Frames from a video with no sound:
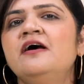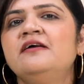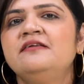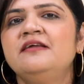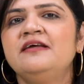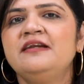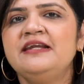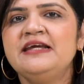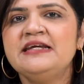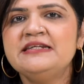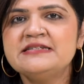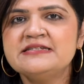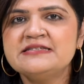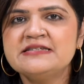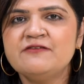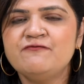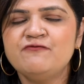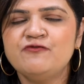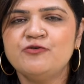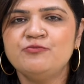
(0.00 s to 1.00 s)
the
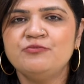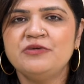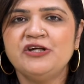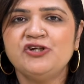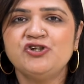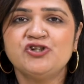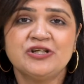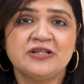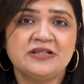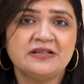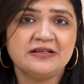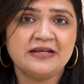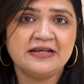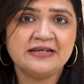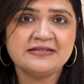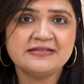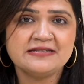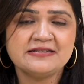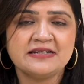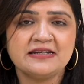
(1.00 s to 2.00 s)
latest information,
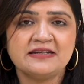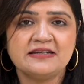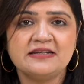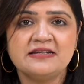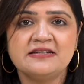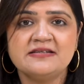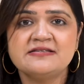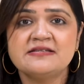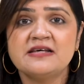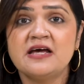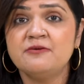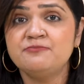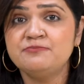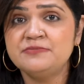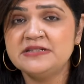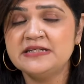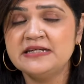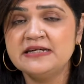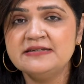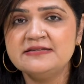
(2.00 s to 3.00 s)
case studies,
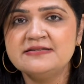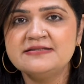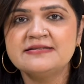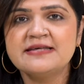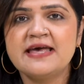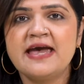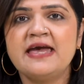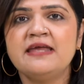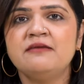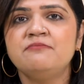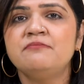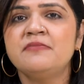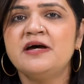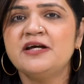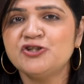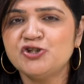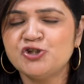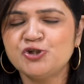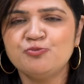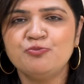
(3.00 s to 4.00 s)
updates and
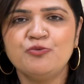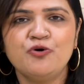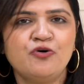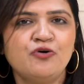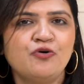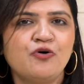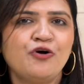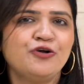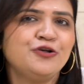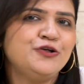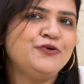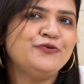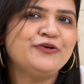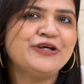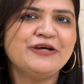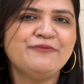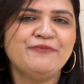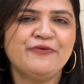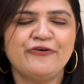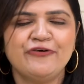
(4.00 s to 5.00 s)
much more on
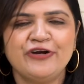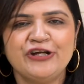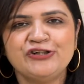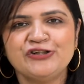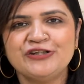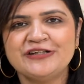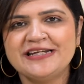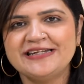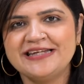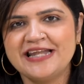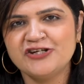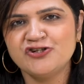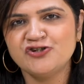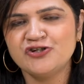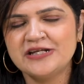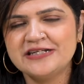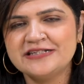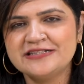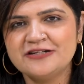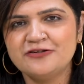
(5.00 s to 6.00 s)
UK immigration and
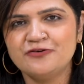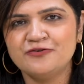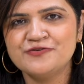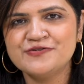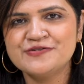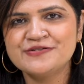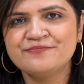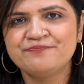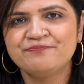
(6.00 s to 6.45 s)
nationality laws.